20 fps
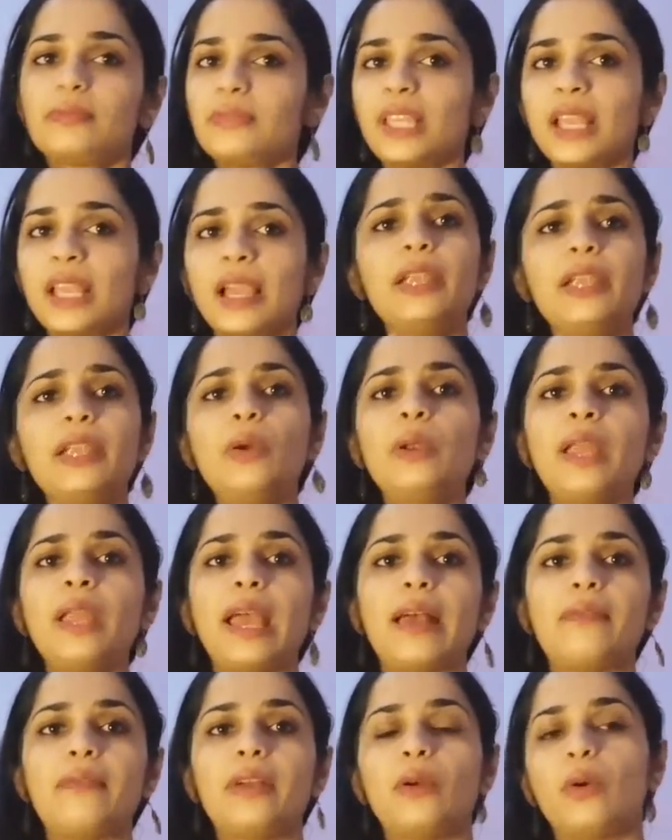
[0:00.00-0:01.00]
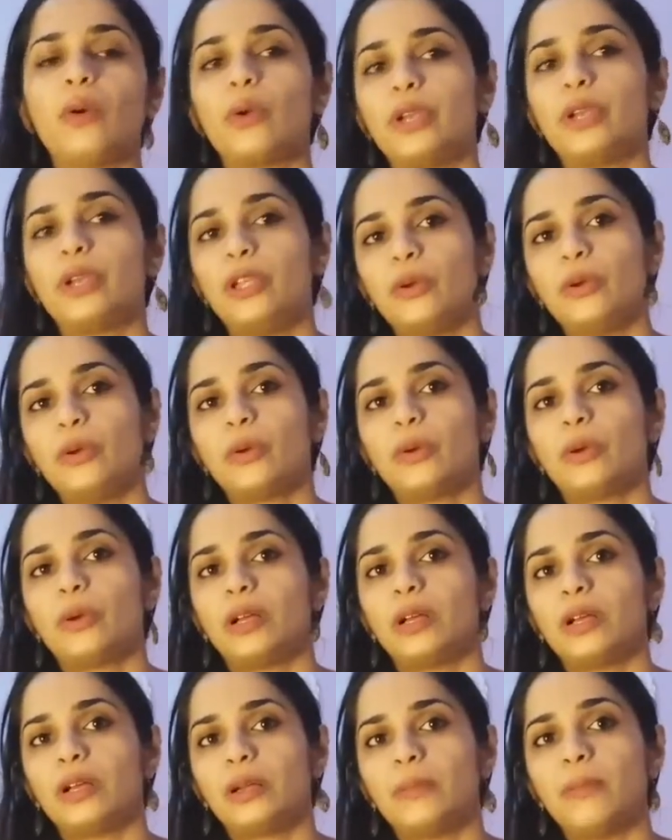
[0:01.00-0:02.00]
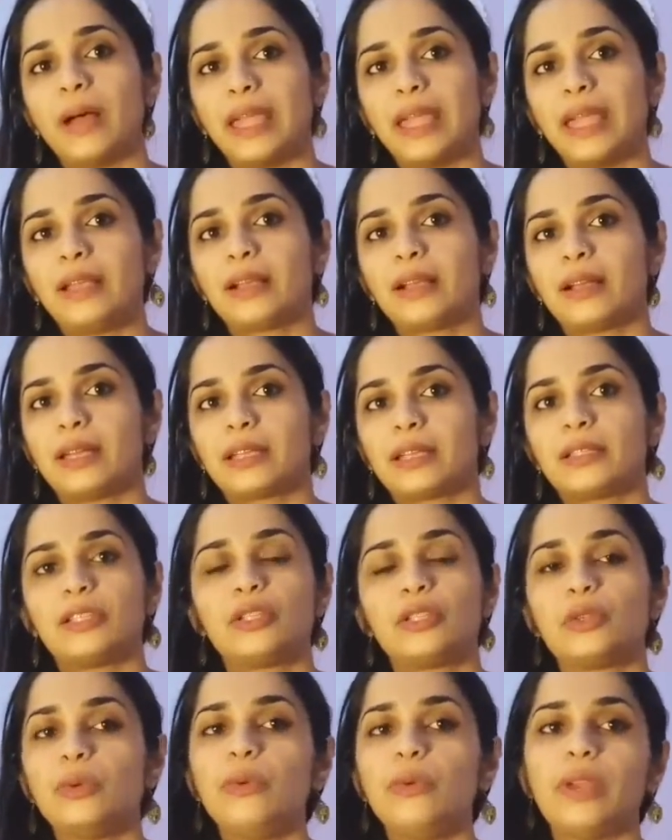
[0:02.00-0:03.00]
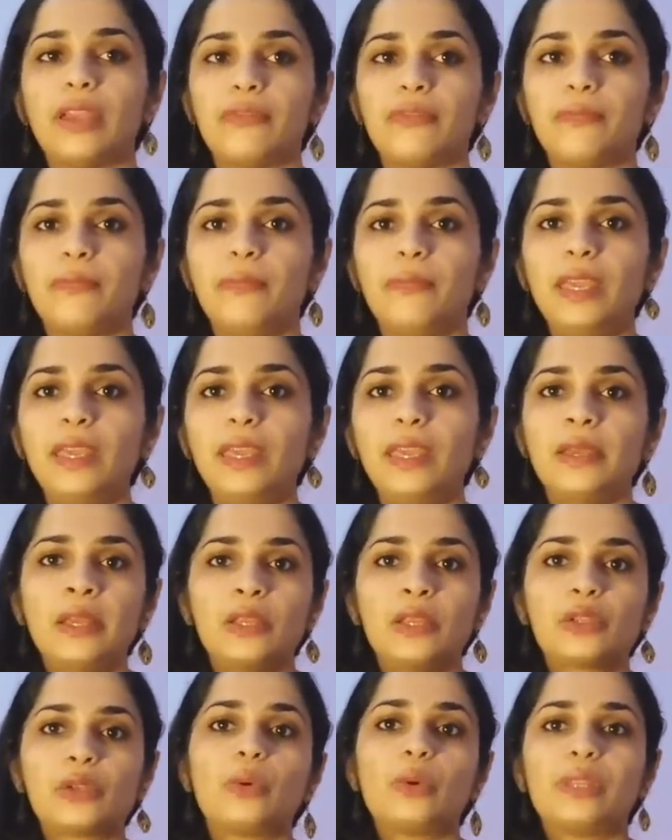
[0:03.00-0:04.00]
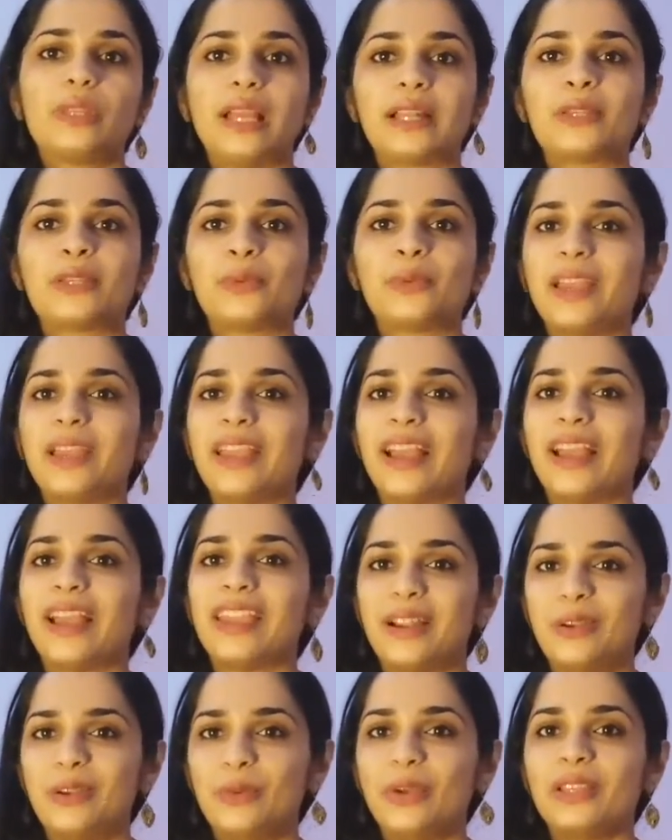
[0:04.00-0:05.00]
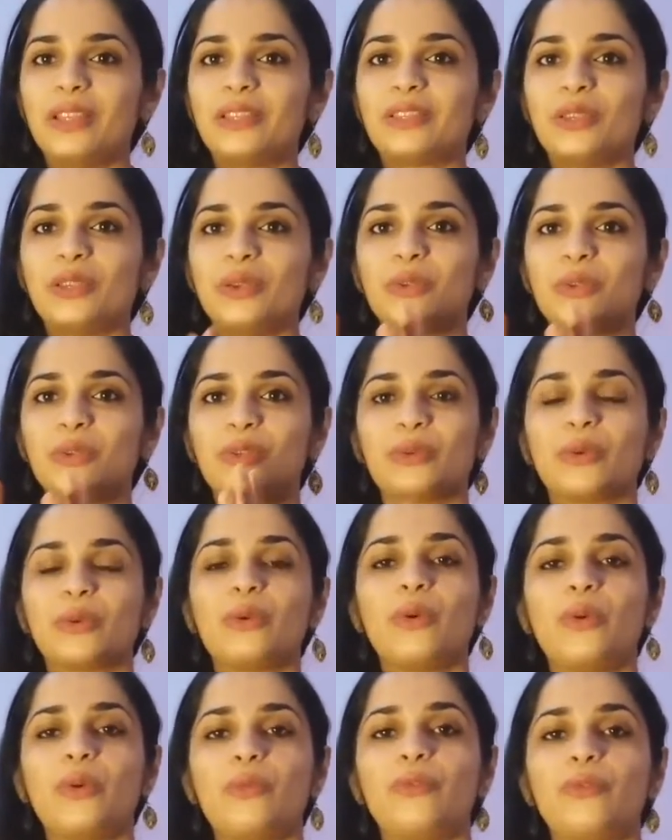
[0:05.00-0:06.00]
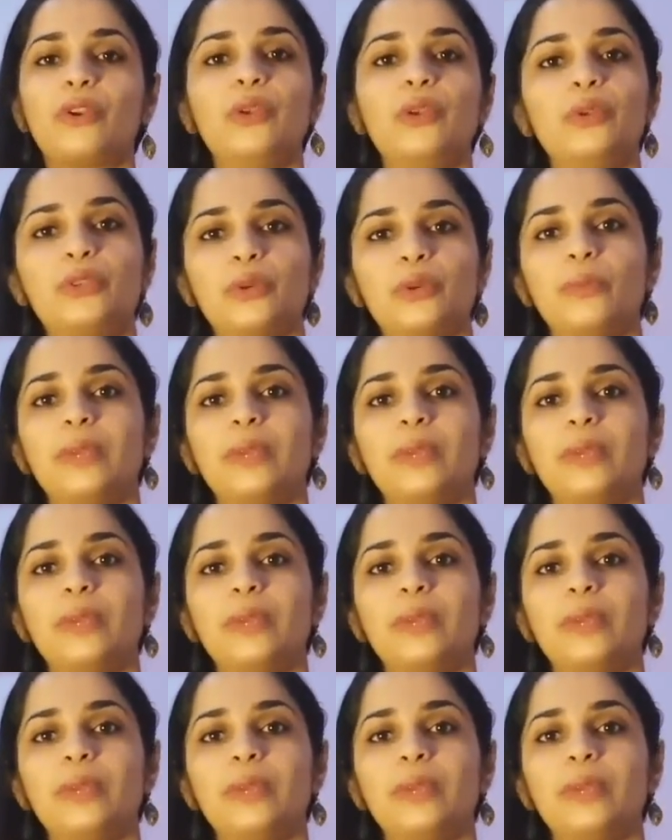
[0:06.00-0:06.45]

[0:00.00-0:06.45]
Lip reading: I don't have an audio mic connected to FB, so that's why I advise you to go for YouTube